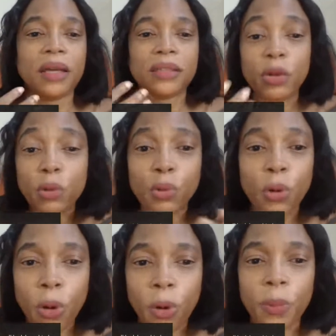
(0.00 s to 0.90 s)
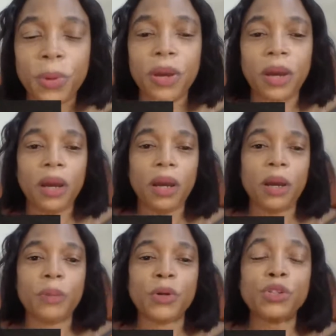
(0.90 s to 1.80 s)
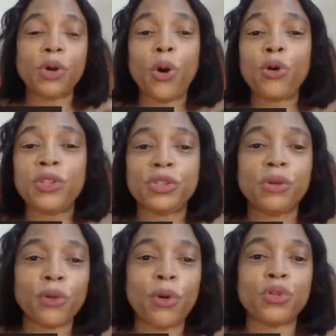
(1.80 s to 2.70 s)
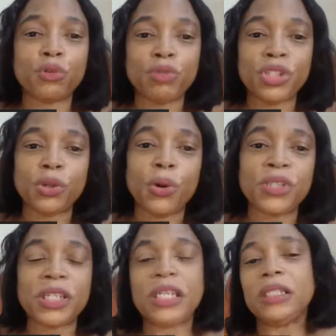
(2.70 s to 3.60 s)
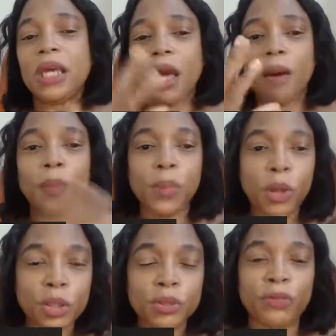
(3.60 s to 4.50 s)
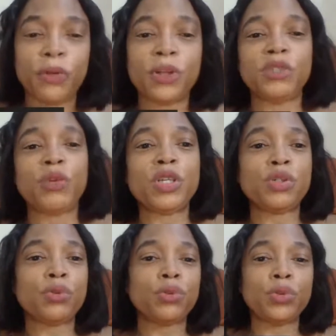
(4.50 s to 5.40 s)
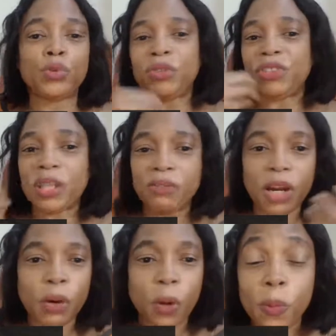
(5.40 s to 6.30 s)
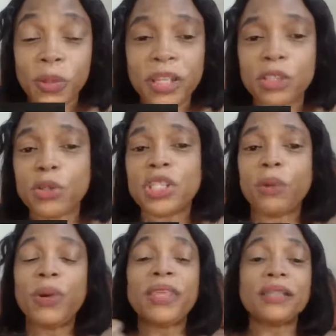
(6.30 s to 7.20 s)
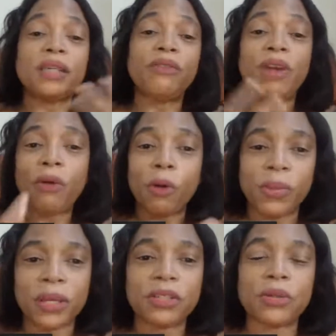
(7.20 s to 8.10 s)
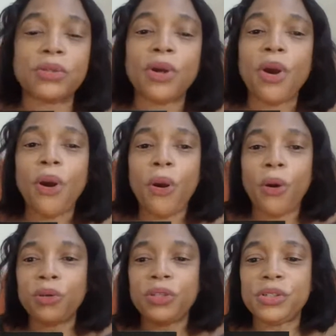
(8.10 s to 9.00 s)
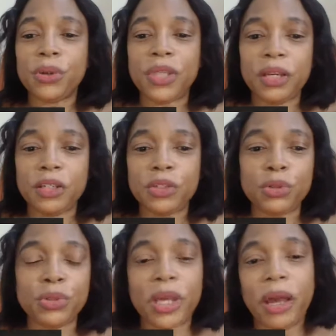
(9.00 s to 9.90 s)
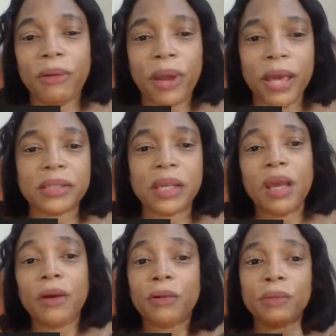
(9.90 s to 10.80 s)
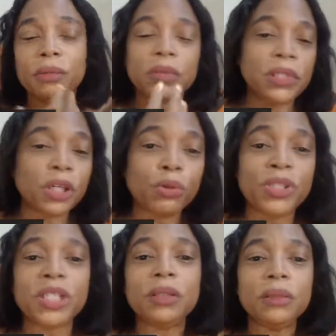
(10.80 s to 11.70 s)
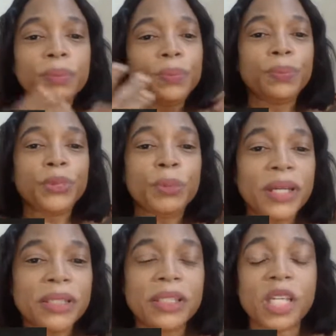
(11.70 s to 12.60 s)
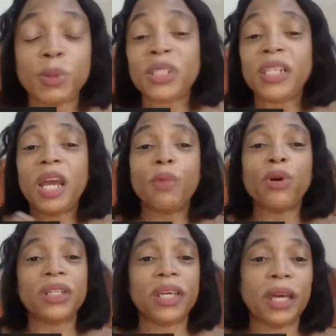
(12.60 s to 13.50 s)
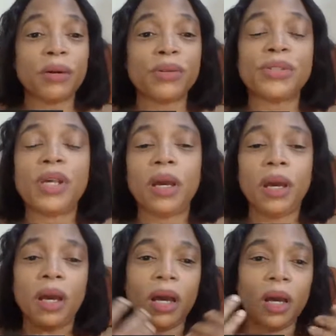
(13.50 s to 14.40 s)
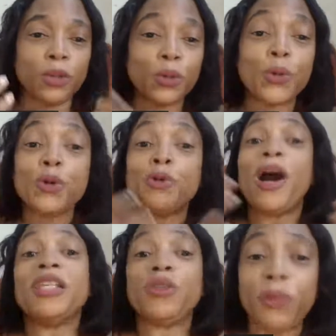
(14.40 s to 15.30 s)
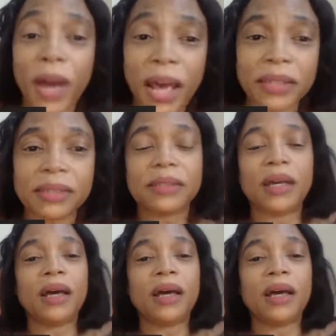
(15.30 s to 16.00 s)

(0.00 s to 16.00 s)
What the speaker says: they grow up. Because all this, of course, results in blocked blood vessels with several complications. And when there are several complications, all these other issues arise, including puberty, especially among girls. You don't grow as fast.